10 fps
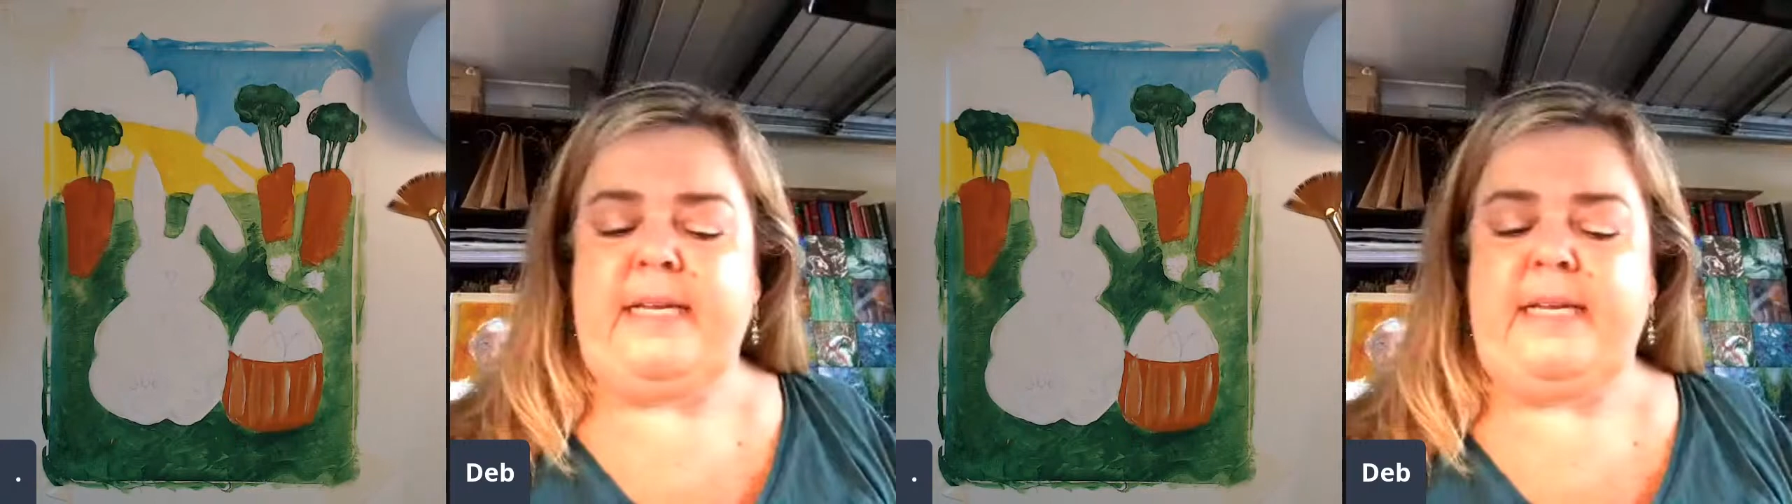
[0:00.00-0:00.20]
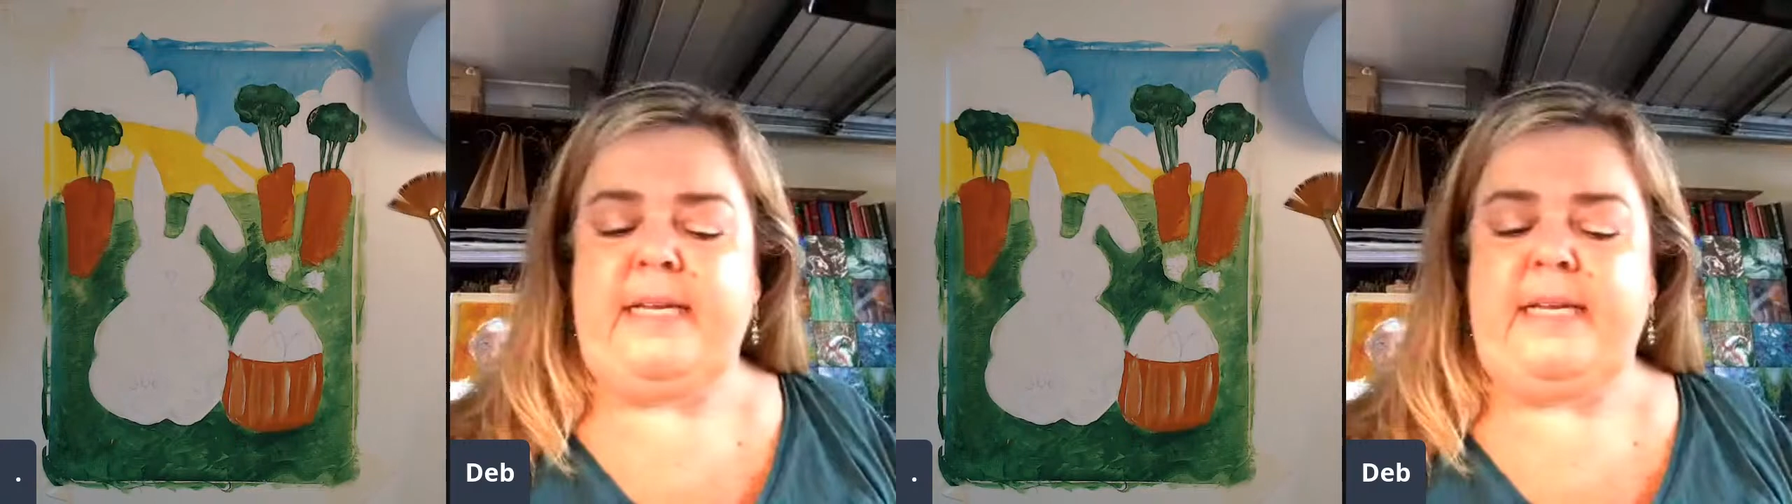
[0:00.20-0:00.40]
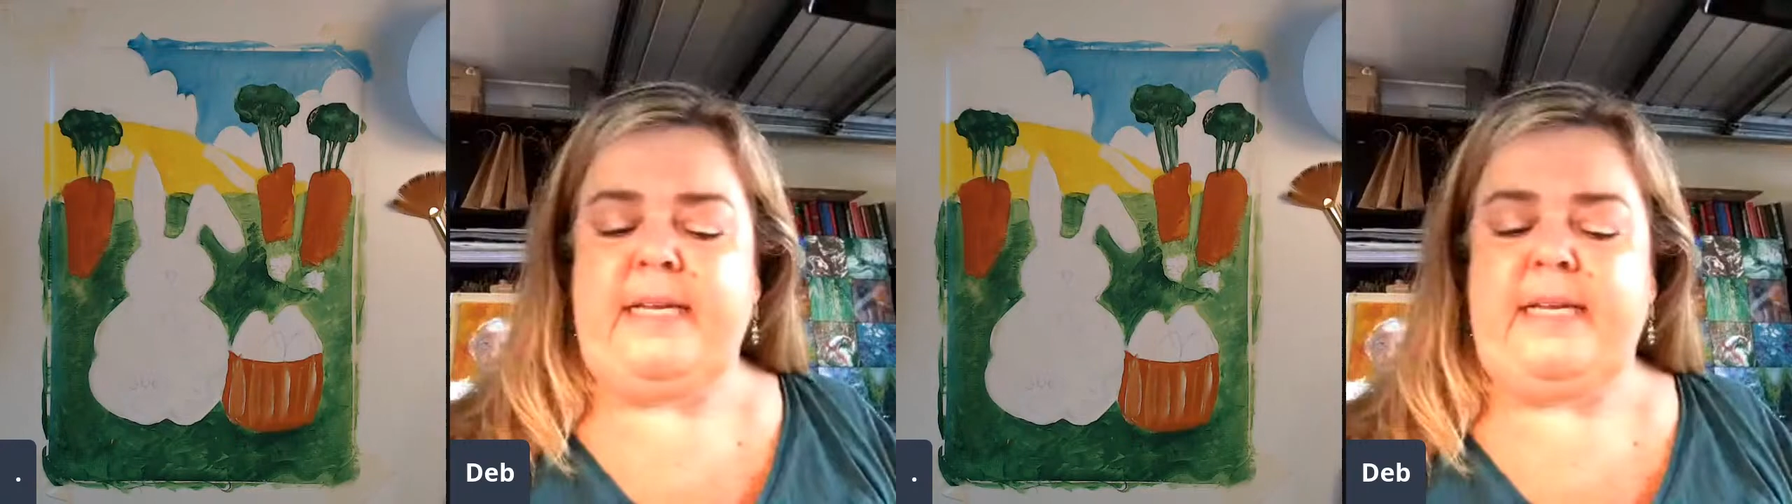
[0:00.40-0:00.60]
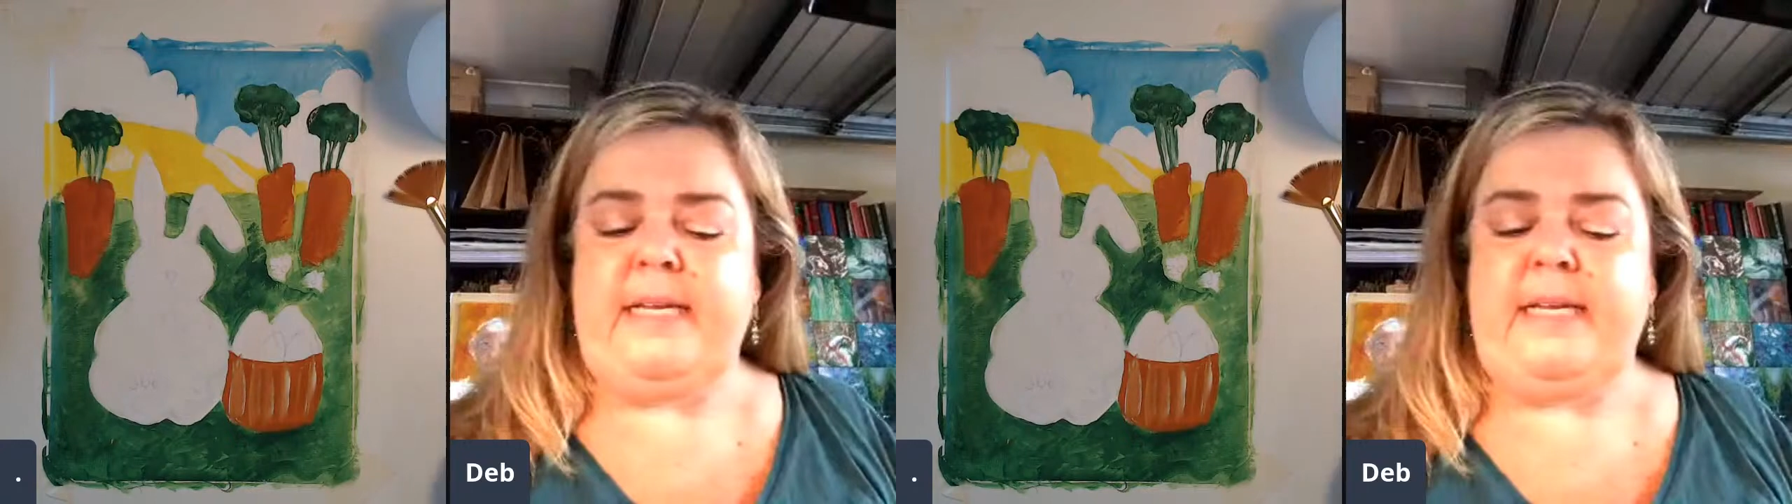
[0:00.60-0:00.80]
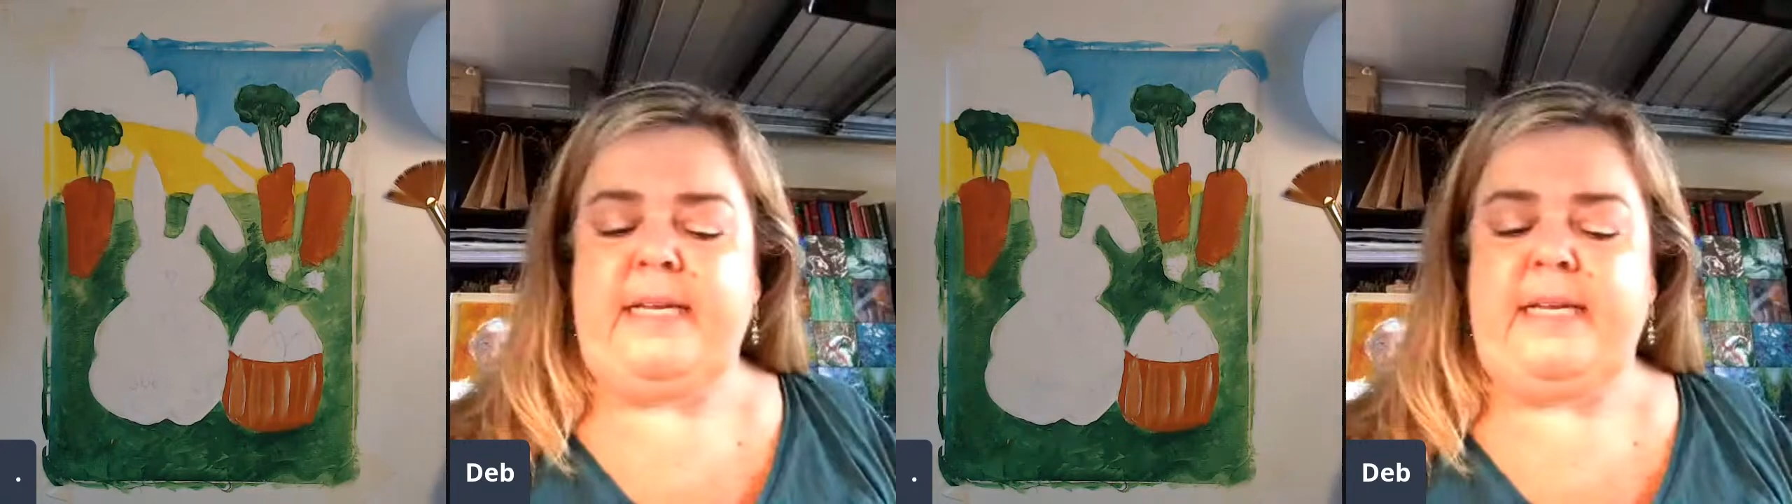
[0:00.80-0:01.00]
done. So
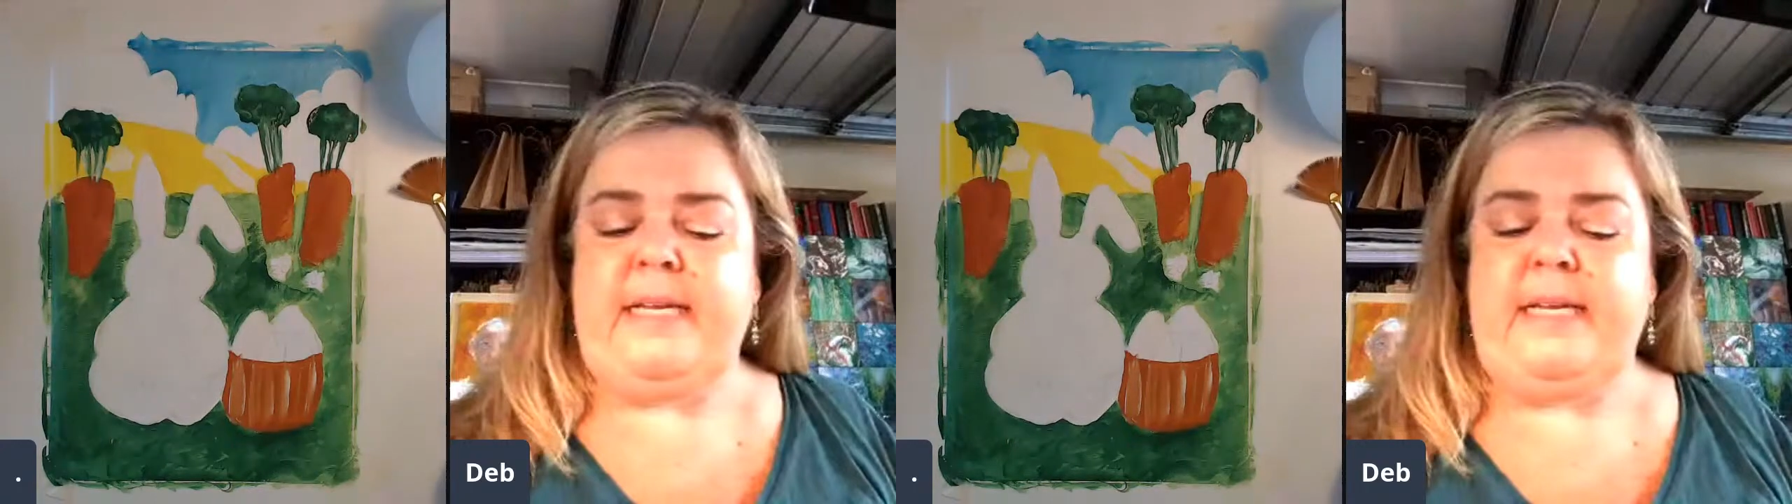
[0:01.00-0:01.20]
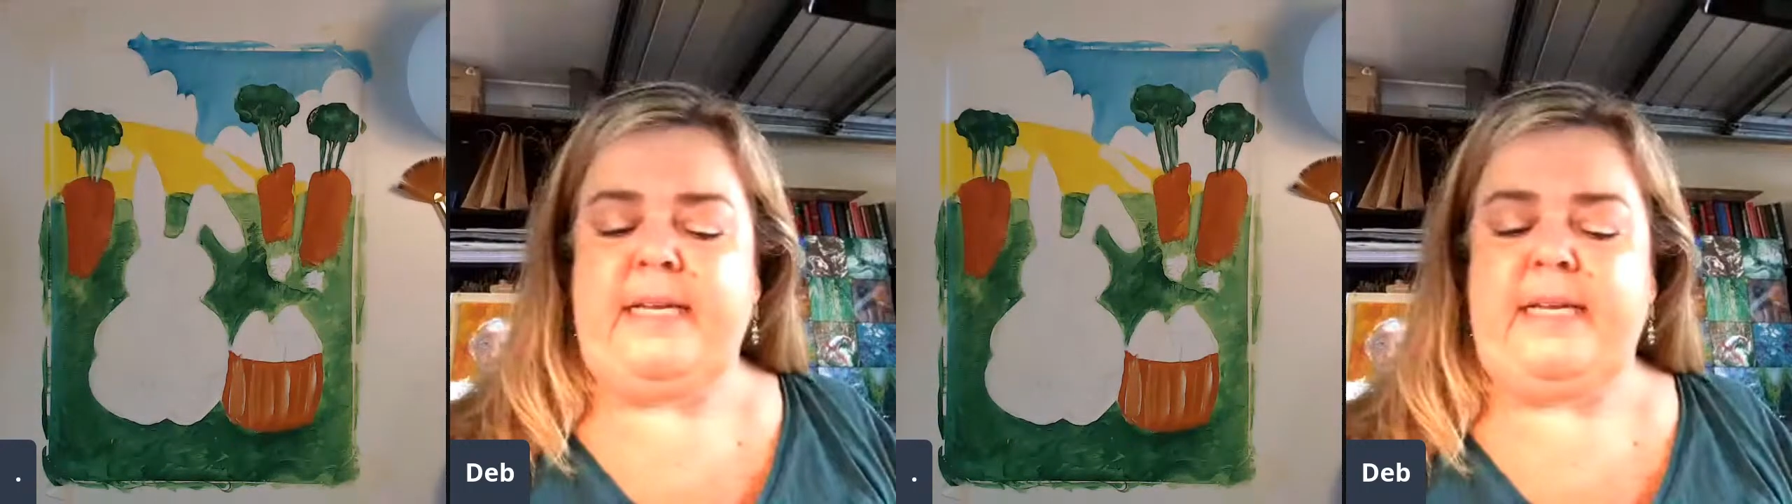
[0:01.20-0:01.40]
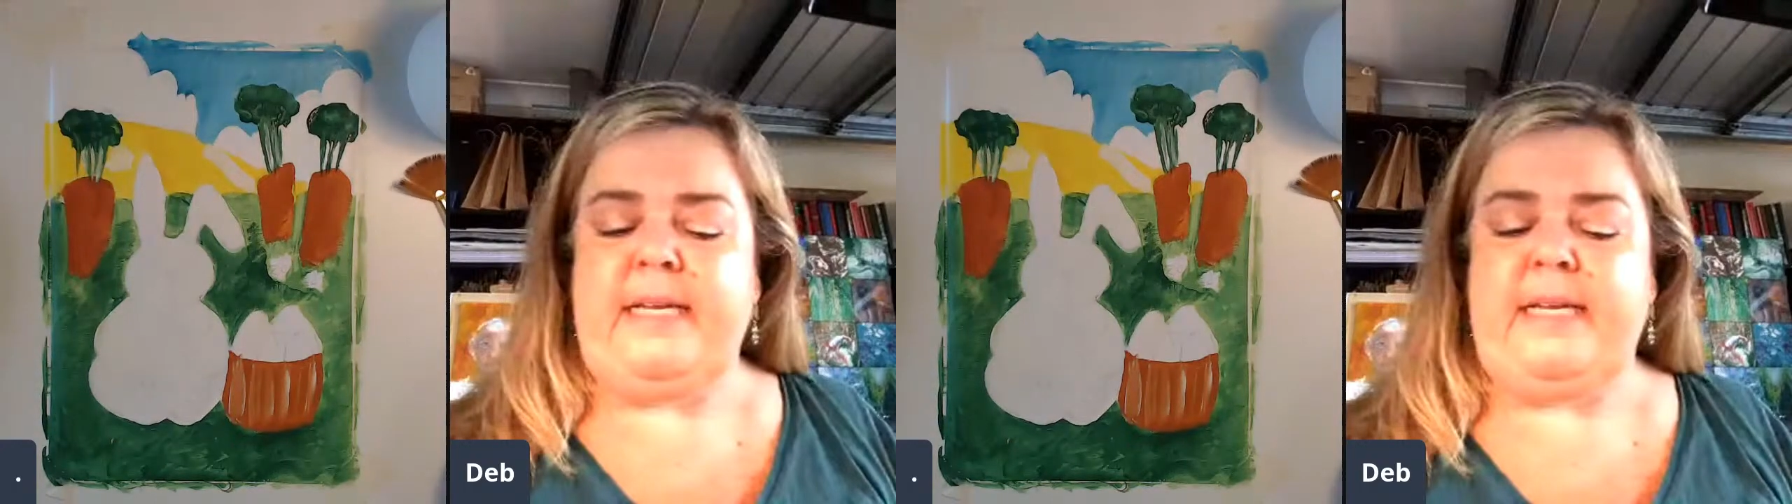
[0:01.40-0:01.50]
that'll give you an